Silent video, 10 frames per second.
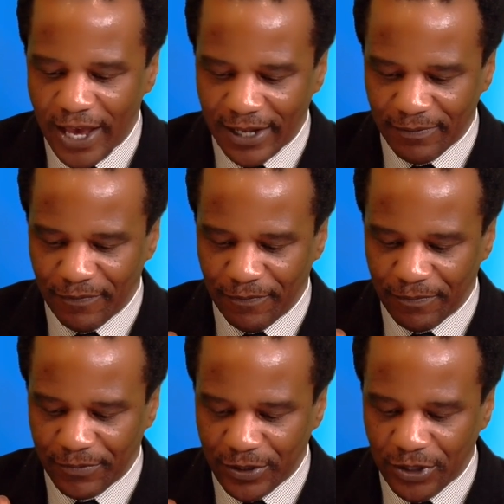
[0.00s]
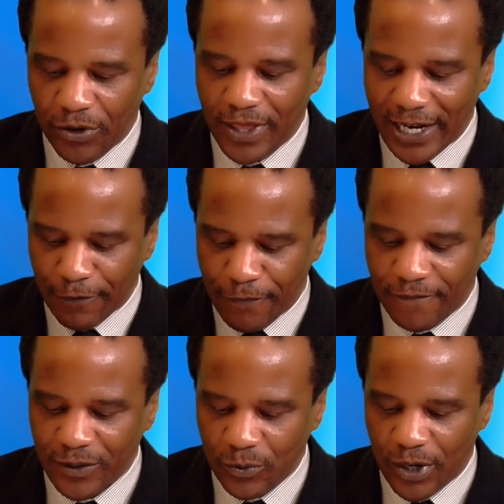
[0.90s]
that at
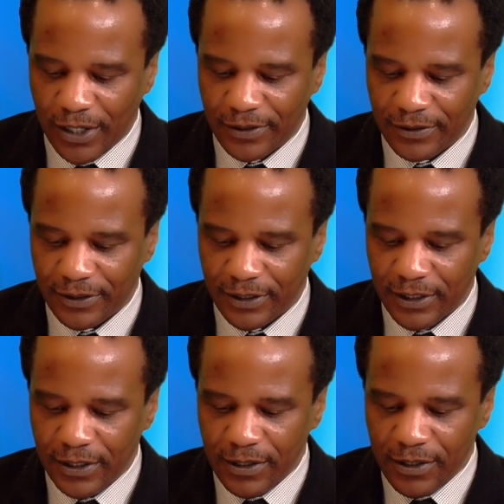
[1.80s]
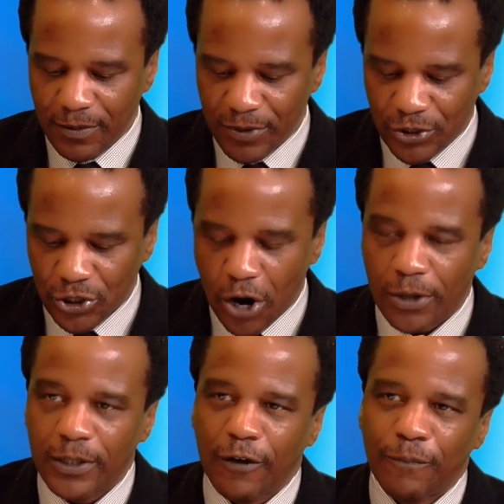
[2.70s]
51, the
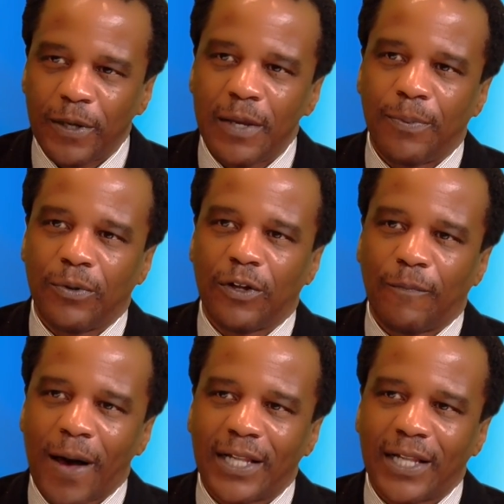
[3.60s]
majority of people, of